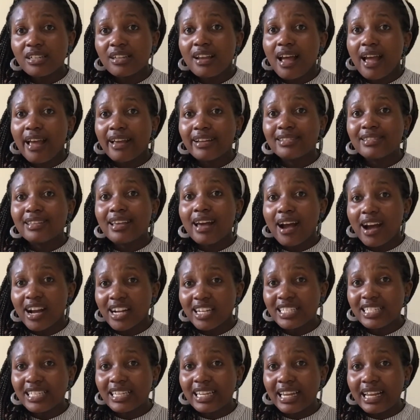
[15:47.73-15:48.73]
it's
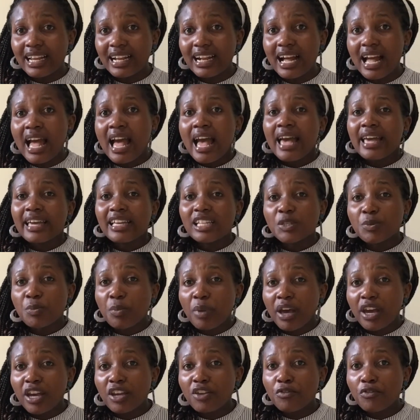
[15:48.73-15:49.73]
hurting, it's
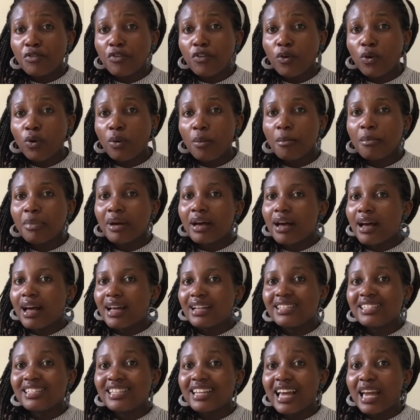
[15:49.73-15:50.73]
painful, but at
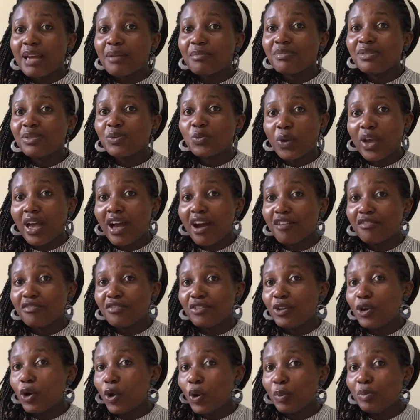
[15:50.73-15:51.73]
times we have no
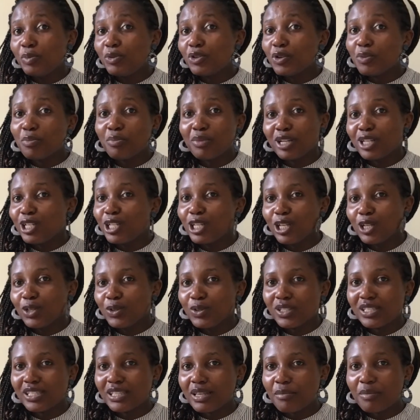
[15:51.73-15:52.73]
option but to lose
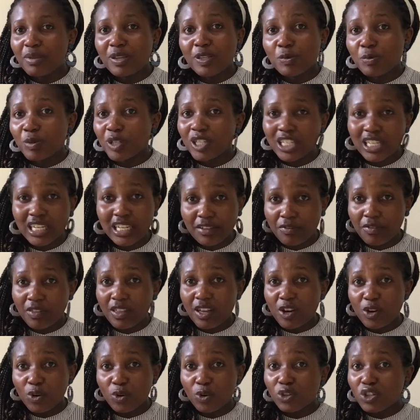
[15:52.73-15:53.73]
them, especially if they're
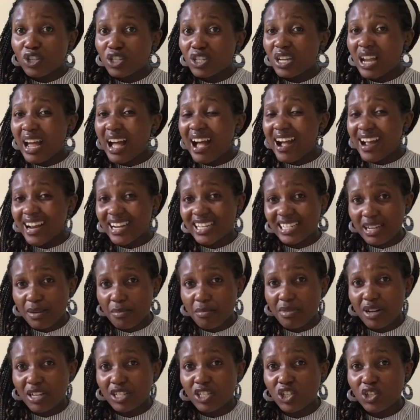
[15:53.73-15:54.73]
not adding
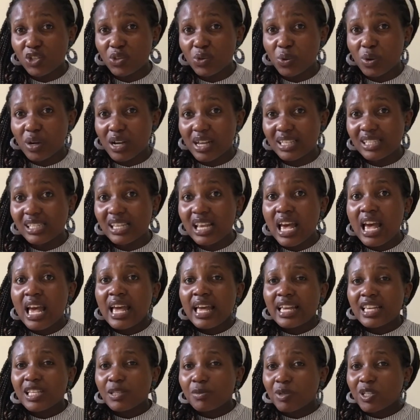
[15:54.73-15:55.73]
much to us,
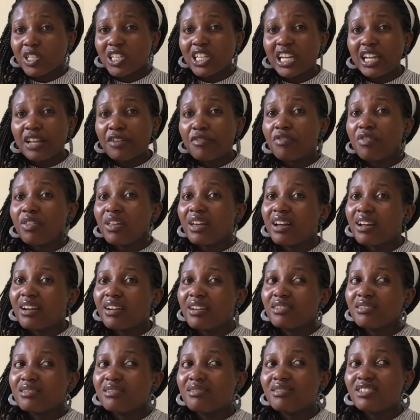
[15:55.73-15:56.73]
especially if they're
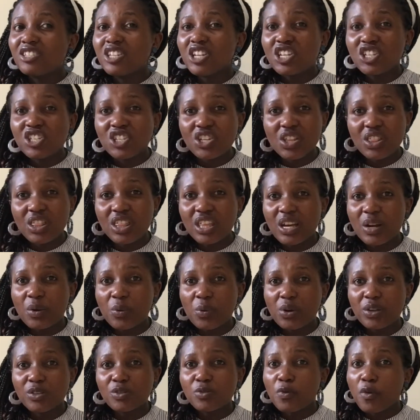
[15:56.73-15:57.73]
changing their
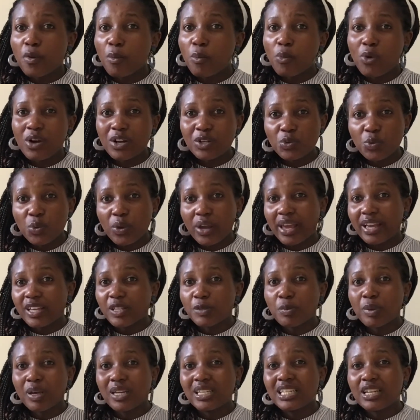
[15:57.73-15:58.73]
ways from what we
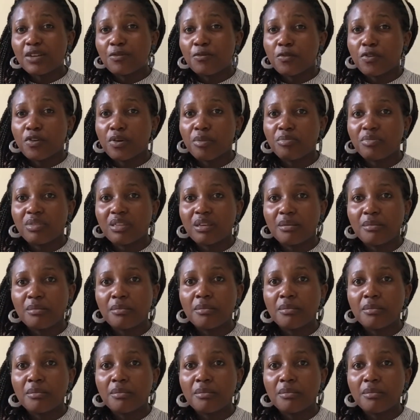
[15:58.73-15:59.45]
expected from them.